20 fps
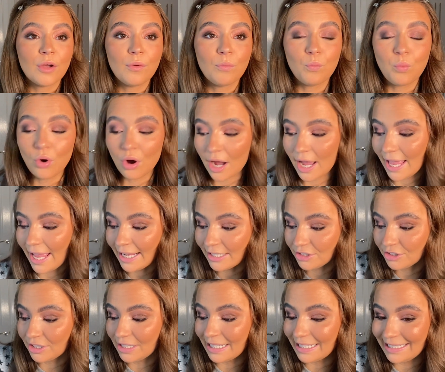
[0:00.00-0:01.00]
what I
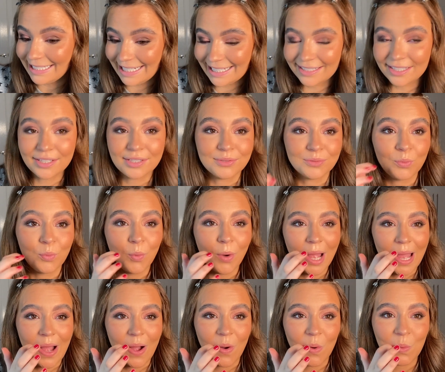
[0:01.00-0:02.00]
actually did as
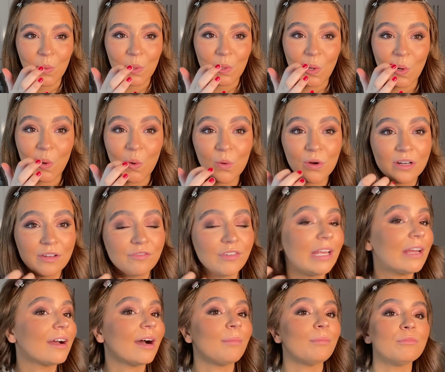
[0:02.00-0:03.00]
well, you're all gonna
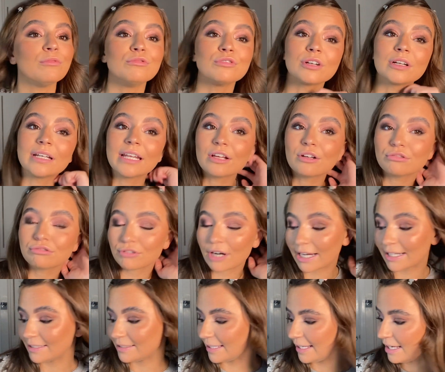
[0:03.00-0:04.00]
think I'm really
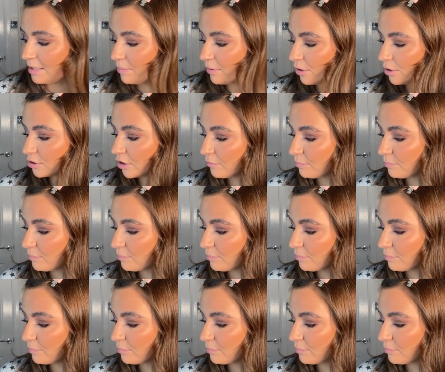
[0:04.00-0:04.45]
crazy because I've